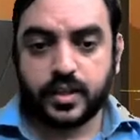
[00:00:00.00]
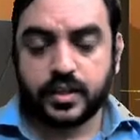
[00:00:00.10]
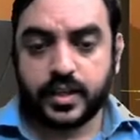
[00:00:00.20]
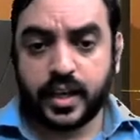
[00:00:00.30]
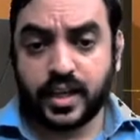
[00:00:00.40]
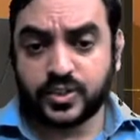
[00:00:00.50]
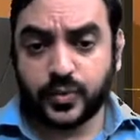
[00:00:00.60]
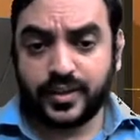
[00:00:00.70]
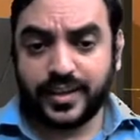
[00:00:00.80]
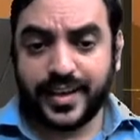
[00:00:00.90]
Then last
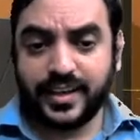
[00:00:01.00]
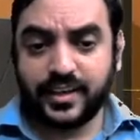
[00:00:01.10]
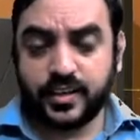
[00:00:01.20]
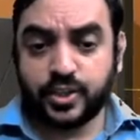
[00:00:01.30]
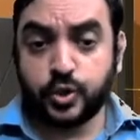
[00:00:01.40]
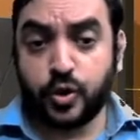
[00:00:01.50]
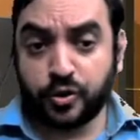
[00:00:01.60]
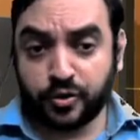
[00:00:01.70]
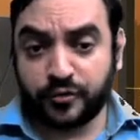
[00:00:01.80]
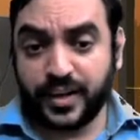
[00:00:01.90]
one, 2 out
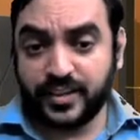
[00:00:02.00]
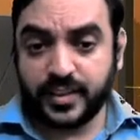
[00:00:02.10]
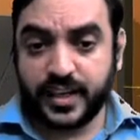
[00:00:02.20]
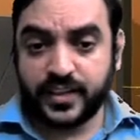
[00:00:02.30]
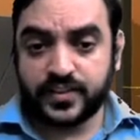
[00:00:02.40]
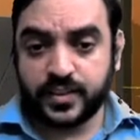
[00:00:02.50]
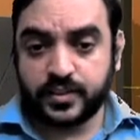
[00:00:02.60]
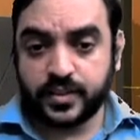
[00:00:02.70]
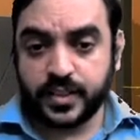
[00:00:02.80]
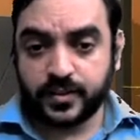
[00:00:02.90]
of 8,
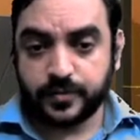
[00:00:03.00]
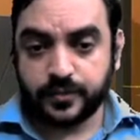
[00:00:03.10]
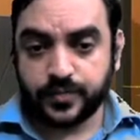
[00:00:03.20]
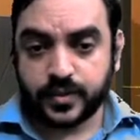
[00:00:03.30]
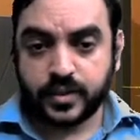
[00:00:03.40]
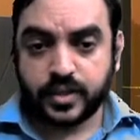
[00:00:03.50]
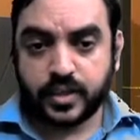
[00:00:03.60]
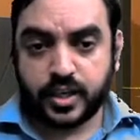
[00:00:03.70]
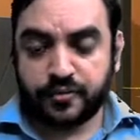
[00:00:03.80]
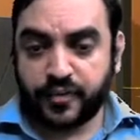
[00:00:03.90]
8C3,
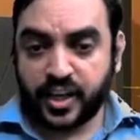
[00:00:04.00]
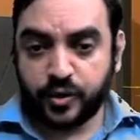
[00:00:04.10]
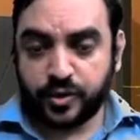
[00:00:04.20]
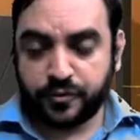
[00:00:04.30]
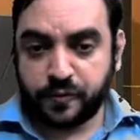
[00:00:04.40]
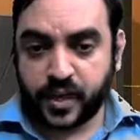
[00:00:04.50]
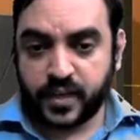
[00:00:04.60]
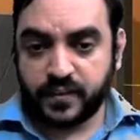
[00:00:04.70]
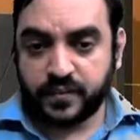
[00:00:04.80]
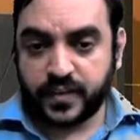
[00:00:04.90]
5 out of
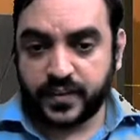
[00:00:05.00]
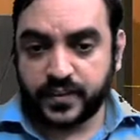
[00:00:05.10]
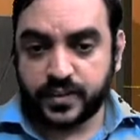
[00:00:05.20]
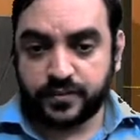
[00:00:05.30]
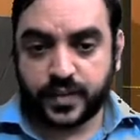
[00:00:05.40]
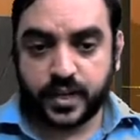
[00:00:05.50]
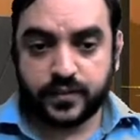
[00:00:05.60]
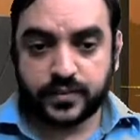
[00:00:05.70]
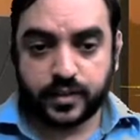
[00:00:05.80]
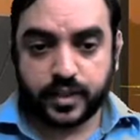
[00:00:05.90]
5, 5C5,
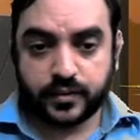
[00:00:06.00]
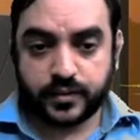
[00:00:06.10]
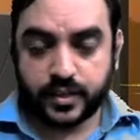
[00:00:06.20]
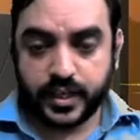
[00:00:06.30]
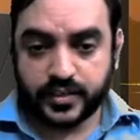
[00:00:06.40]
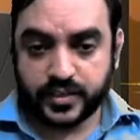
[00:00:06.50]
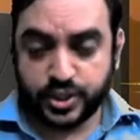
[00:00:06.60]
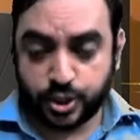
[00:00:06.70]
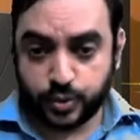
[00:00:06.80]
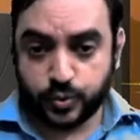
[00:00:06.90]
sorry,
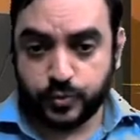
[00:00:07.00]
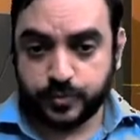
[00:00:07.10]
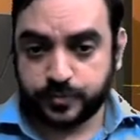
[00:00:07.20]
8C2,